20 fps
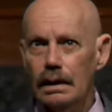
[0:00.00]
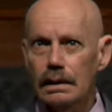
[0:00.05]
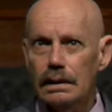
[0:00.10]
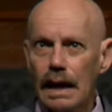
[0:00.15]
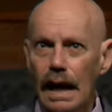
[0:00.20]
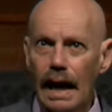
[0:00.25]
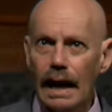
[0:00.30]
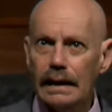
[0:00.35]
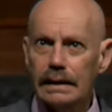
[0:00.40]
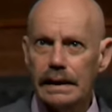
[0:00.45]

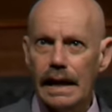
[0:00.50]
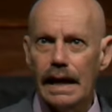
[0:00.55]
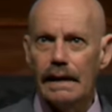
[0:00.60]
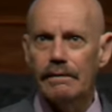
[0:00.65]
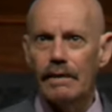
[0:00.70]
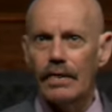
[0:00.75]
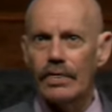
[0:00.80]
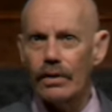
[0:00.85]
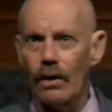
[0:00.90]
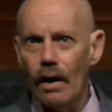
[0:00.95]
God
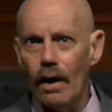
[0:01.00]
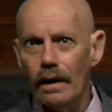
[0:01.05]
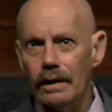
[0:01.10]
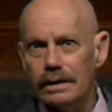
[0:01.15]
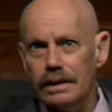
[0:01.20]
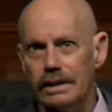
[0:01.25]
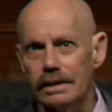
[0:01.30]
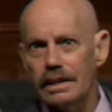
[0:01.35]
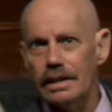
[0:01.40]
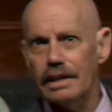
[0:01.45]
gave
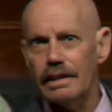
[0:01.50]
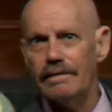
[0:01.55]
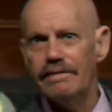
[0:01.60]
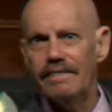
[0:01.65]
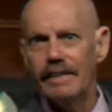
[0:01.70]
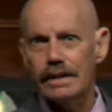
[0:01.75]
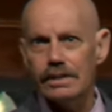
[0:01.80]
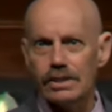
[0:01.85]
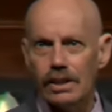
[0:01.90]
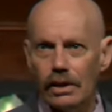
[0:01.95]
authority to the
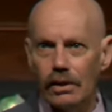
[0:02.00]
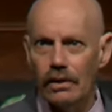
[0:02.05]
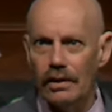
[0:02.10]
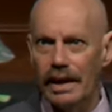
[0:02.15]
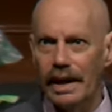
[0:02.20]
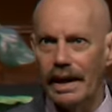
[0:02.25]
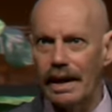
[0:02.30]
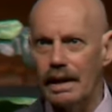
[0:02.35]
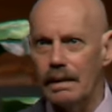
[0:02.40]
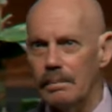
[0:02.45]
physical
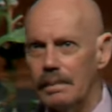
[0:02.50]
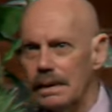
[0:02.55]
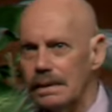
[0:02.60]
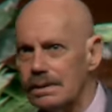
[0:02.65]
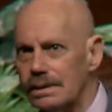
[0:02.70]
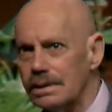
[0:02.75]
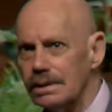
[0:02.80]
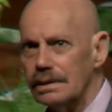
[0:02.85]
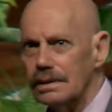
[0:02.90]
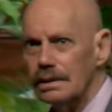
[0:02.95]

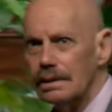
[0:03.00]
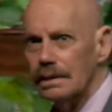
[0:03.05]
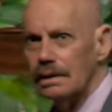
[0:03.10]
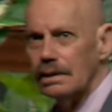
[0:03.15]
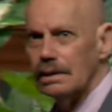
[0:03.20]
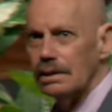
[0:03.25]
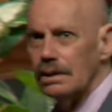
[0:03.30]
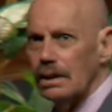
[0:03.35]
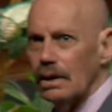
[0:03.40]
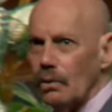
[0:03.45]
elements,
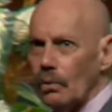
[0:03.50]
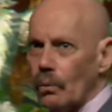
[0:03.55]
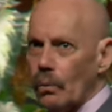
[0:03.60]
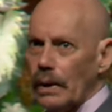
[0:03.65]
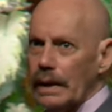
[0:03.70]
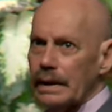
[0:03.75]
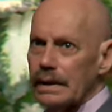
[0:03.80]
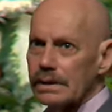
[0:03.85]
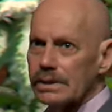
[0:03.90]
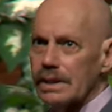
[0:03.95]

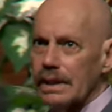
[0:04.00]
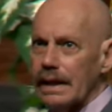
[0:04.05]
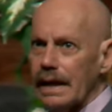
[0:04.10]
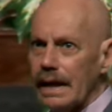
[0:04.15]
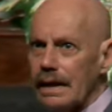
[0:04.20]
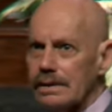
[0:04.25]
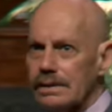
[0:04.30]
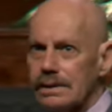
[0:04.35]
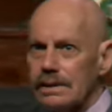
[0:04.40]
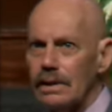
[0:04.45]
witness
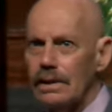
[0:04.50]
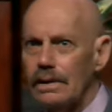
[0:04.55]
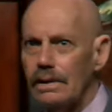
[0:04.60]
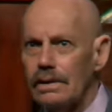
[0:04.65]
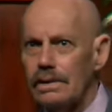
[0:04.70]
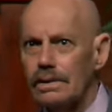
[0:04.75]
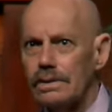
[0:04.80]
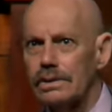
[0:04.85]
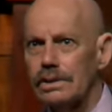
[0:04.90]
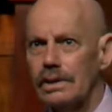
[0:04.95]
against
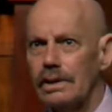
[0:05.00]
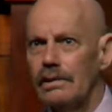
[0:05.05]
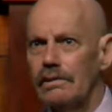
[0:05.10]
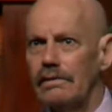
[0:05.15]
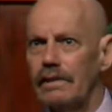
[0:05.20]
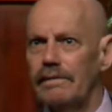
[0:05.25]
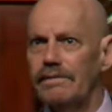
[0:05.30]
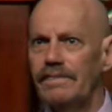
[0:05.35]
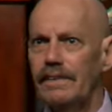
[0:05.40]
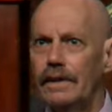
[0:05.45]
those
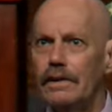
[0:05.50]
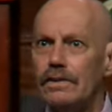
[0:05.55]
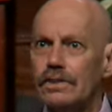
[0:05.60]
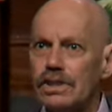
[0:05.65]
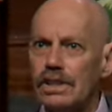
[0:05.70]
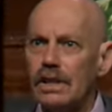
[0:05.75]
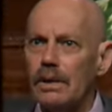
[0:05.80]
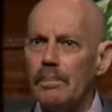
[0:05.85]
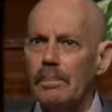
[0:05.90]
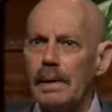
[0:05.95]

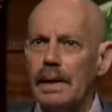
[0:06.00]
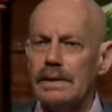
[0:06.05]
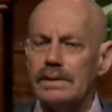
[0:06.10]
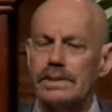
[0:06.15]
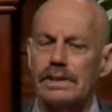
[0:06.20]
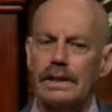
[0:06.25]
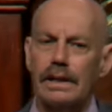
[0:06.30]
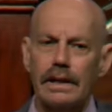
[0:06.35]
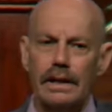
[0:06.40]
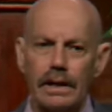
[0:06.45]
refusing the
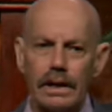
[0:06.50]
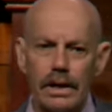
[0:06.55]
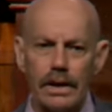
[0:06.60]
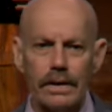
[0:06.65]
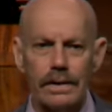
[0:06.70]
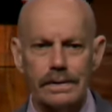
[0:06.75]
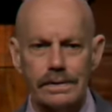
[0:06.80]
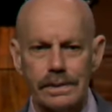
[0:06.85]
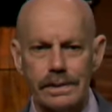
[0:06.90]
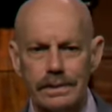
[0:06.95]
blessing and the
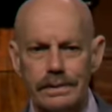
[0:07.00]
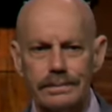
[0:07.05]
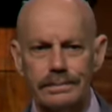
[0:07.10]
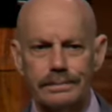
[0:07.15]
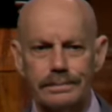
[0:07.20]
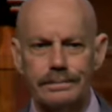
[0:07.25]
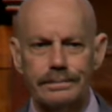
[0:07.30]
cursing.